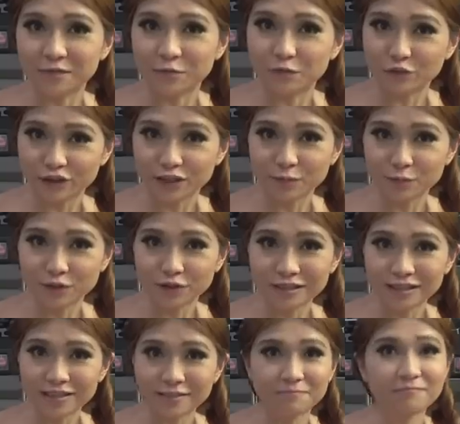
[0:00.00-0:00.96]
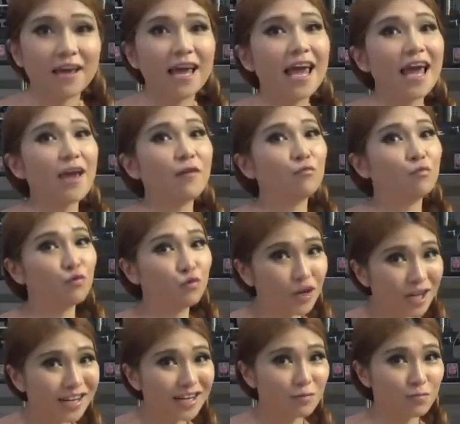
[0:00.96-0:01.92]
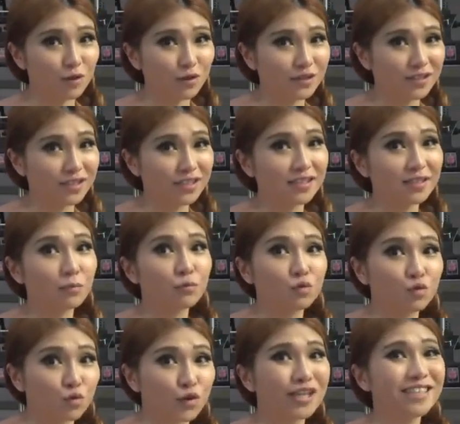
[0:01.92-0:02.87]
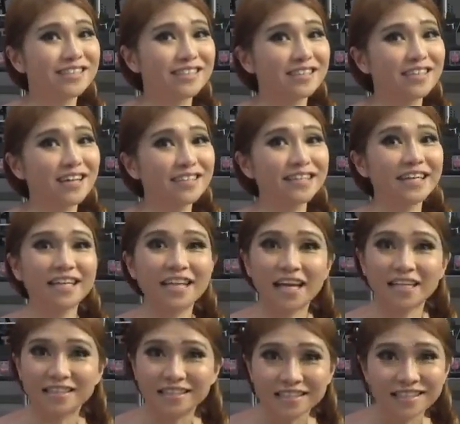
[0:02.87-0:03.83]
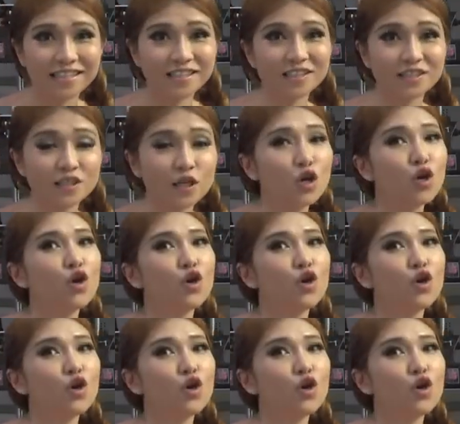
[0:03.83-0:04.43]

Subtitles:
in 3D printing and really want to see some great designs and ideas,